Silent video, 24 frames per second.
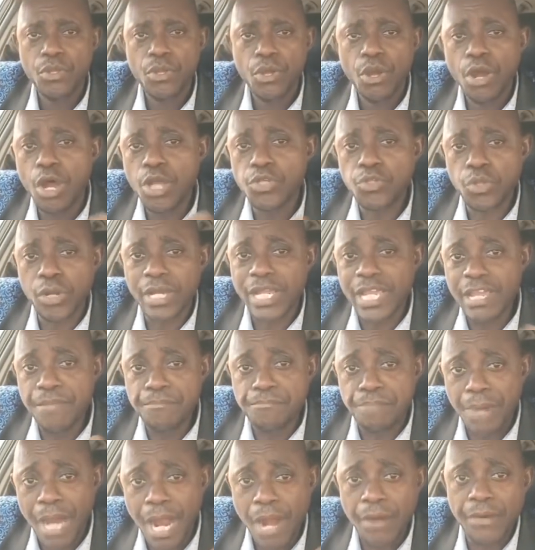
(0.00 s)
also give
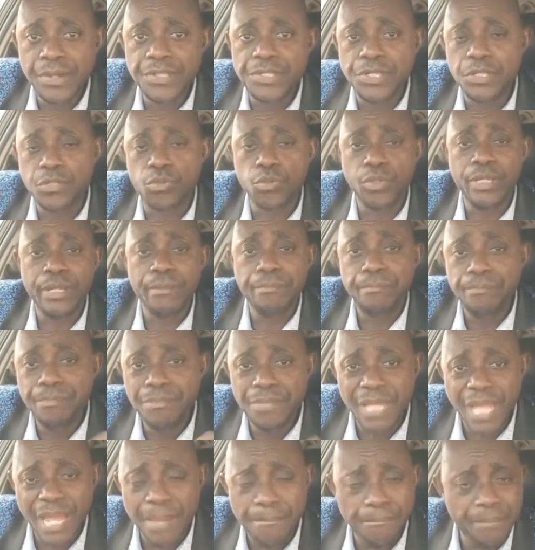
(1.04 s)
priority to the
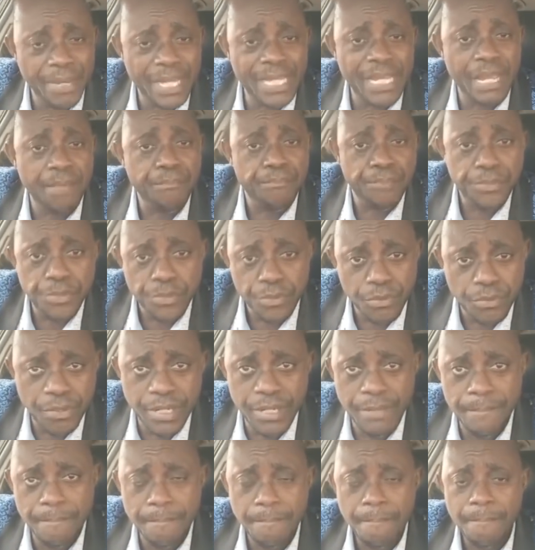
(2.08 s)

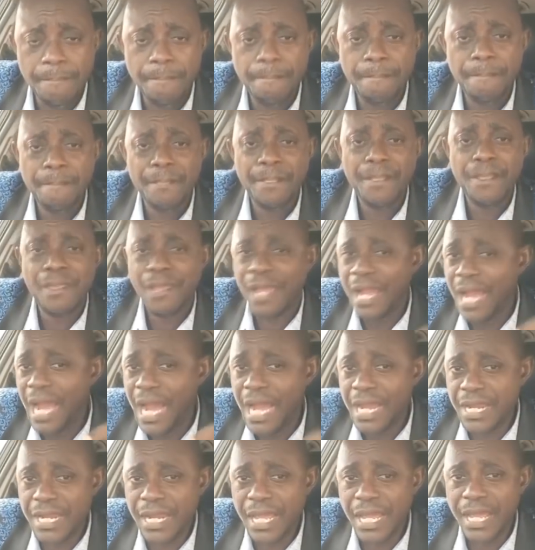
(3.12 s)
Bendebury
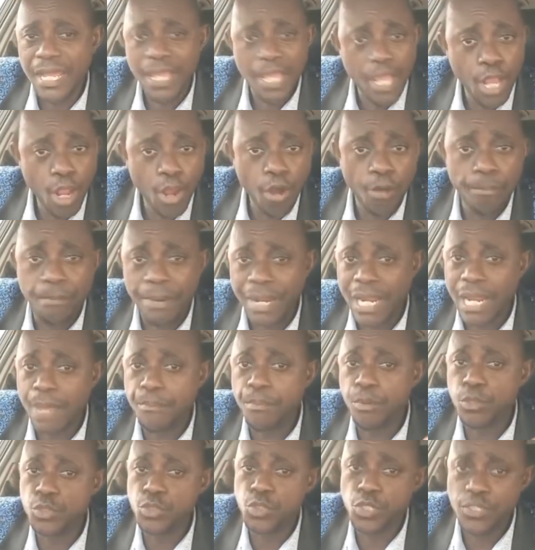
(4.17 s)
and EDO
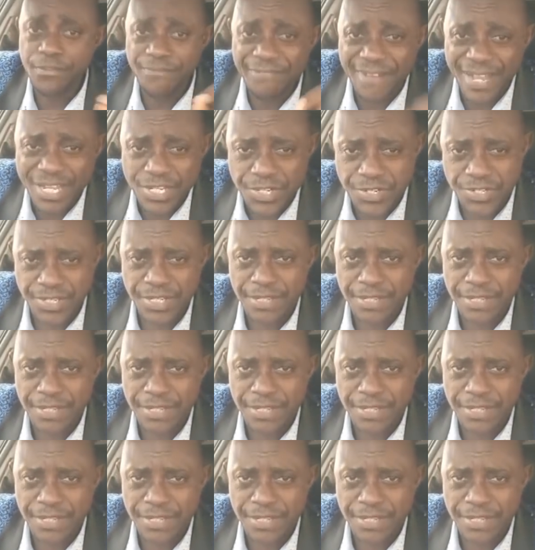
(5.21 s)
Pineapple Juice Factory.